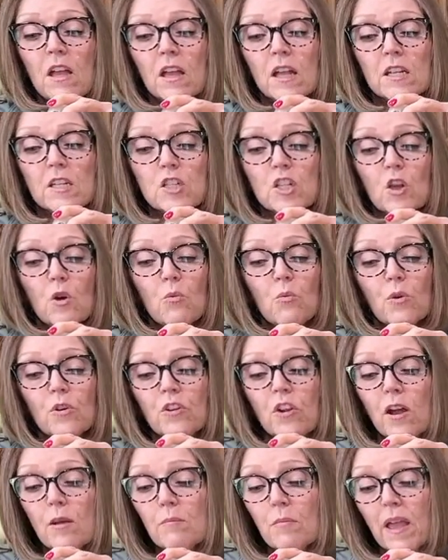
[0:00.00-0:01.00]
And so we're
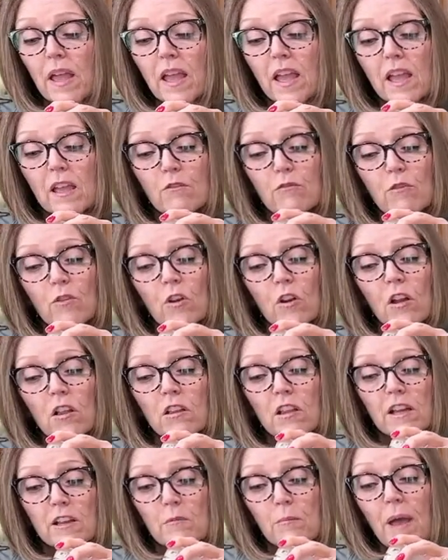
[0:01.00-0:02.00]
not paying for a
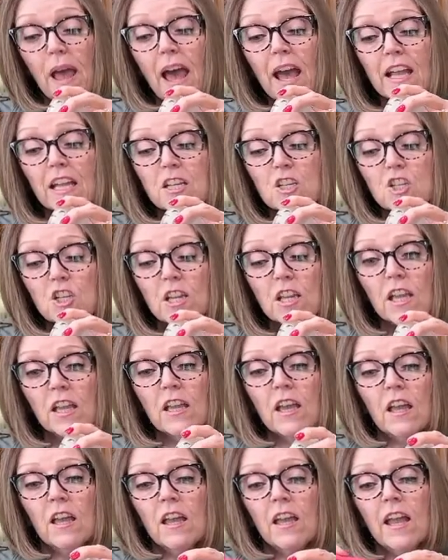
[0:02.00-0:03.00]
lot of
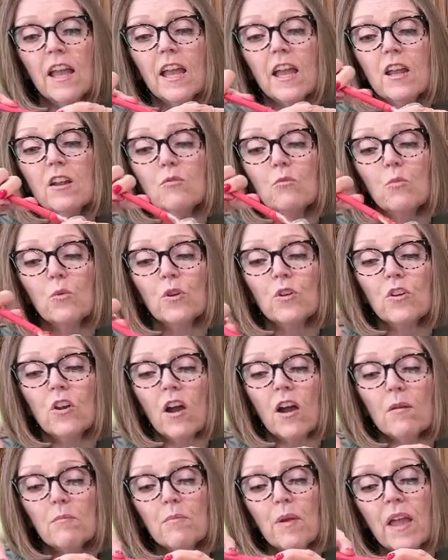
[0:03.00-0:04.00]
packaging, and we're
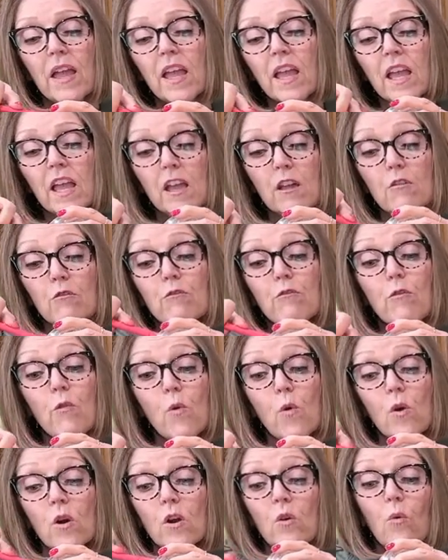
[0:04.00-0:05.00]
not paying
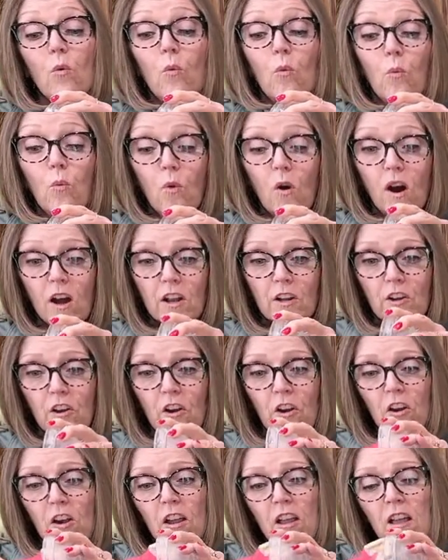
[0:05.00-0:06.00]
for
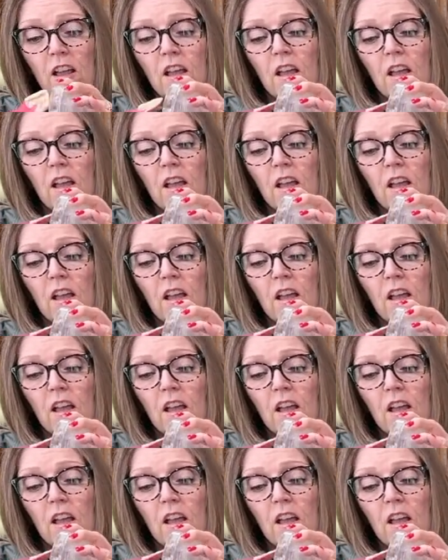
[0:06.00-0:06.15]
water,